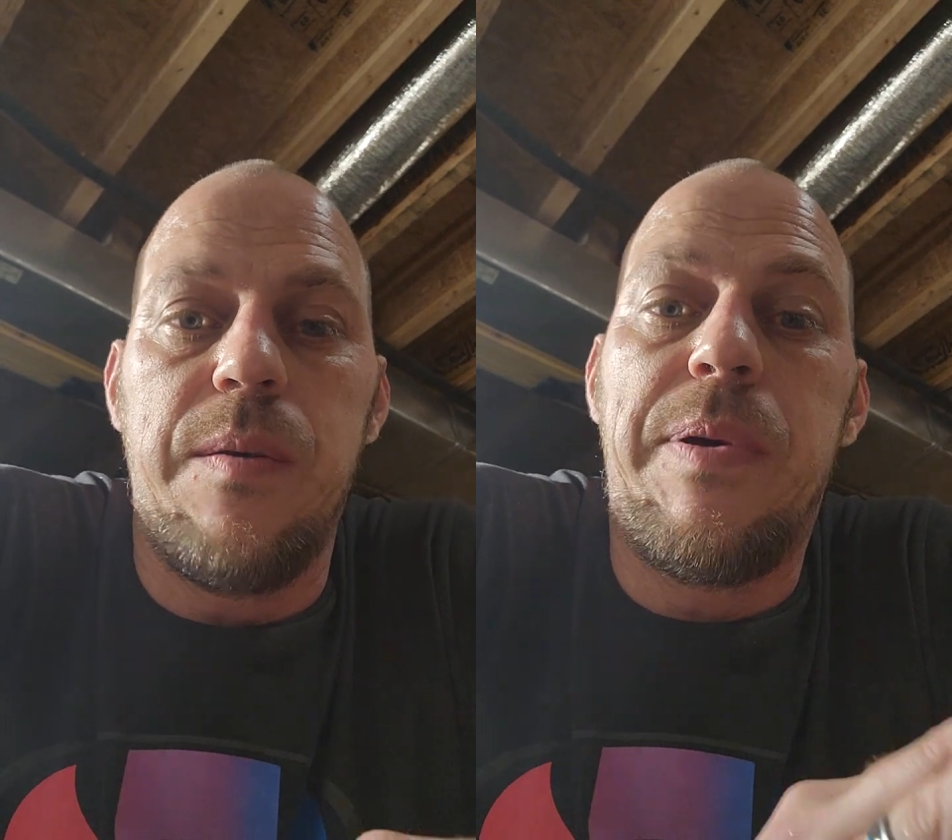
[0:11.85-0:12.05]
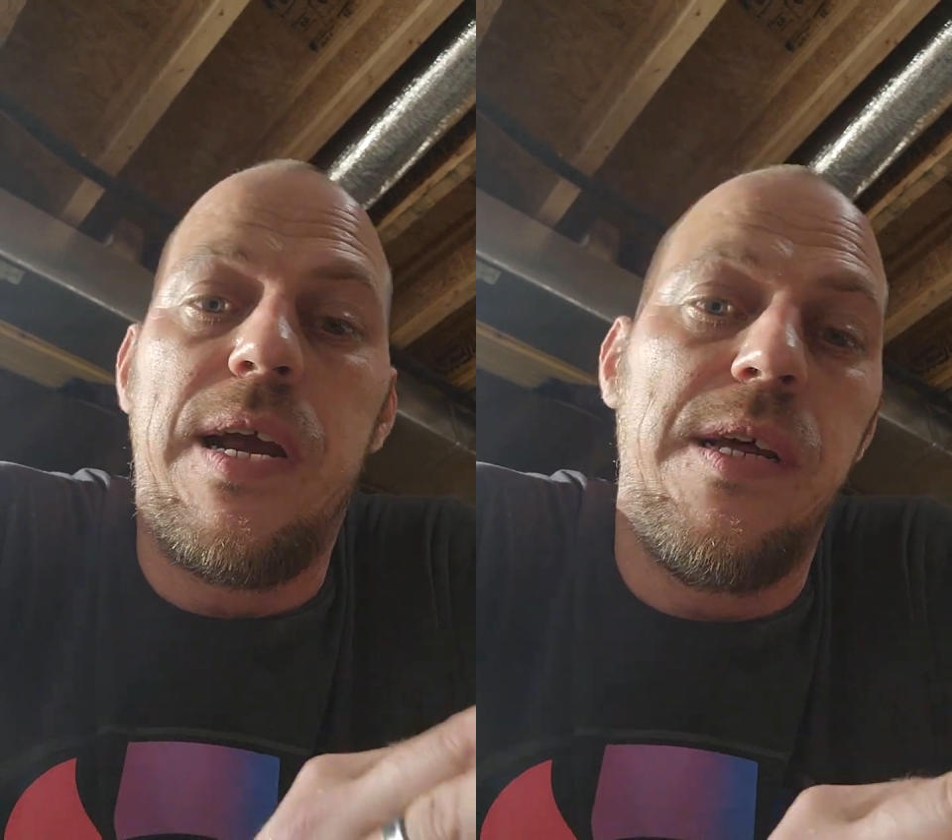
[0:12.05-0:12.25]

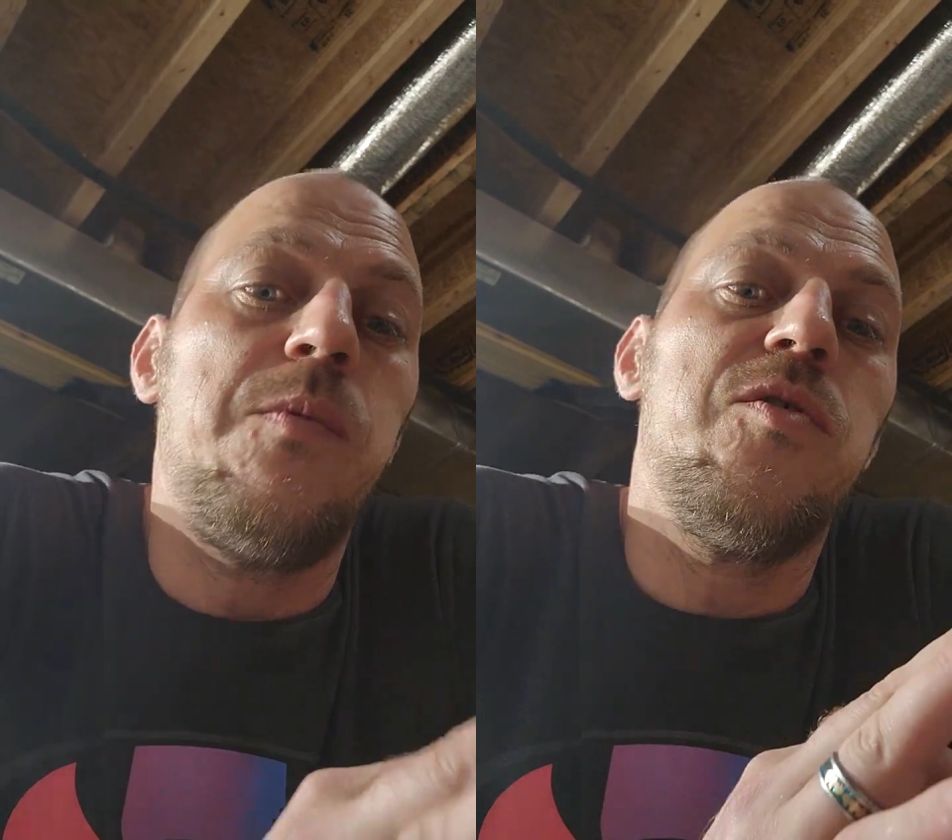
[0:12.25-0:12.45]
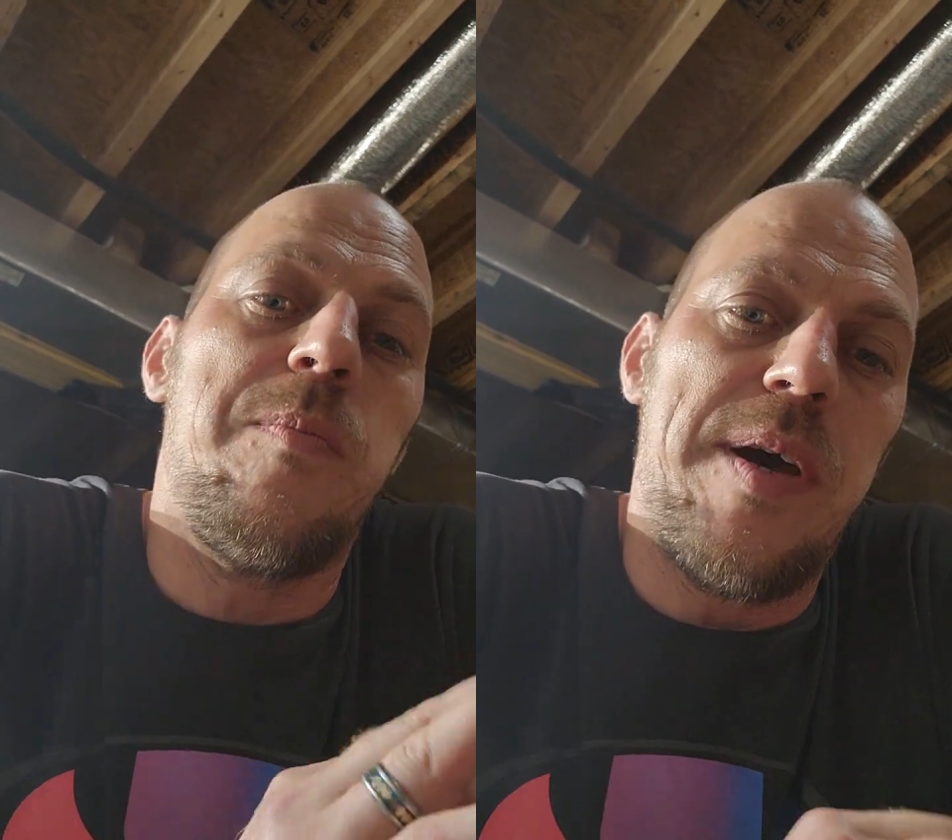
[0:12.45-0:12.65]
The
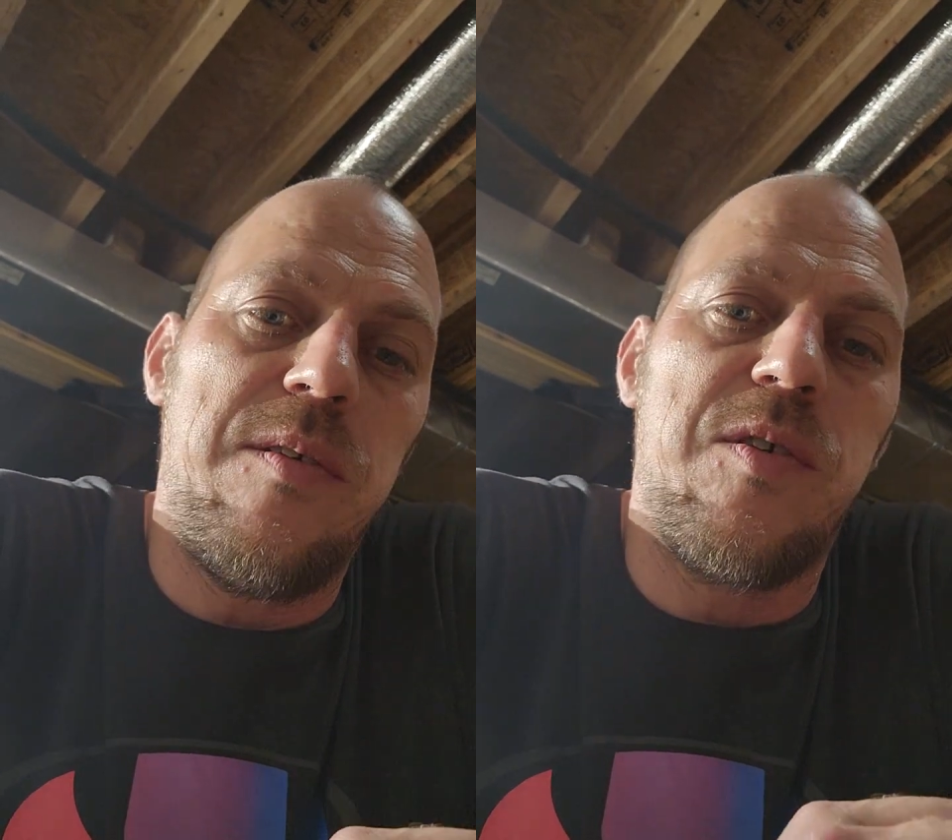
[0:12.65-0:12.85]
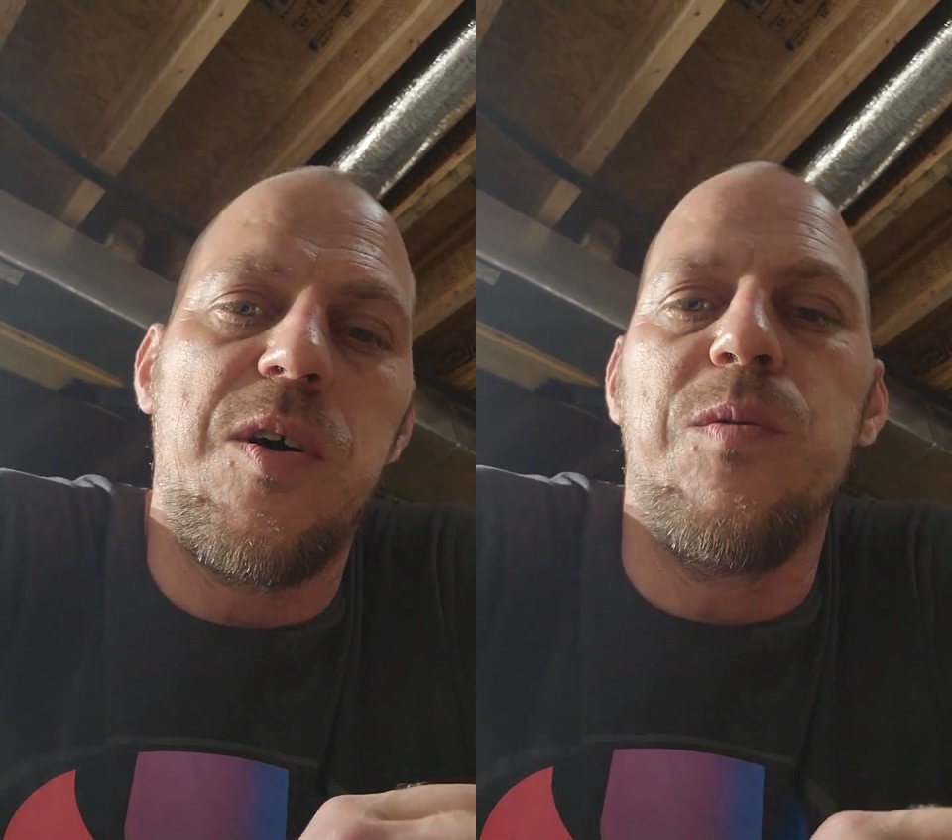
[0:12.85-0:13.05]
painting was a
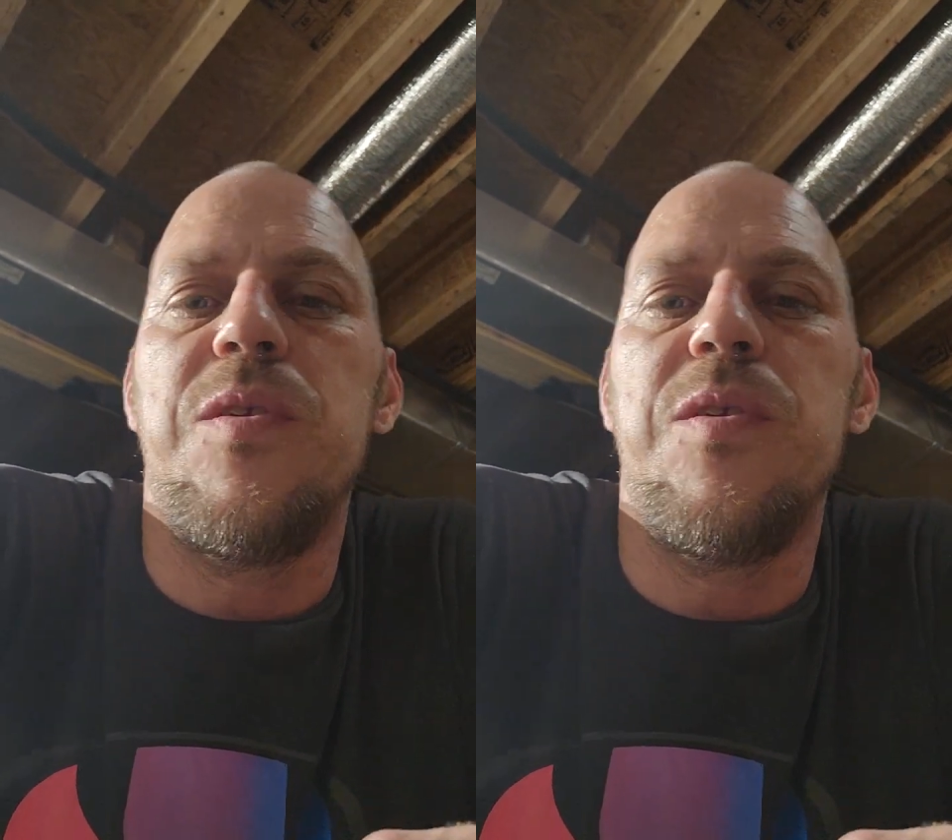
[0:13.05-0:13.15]
base coat.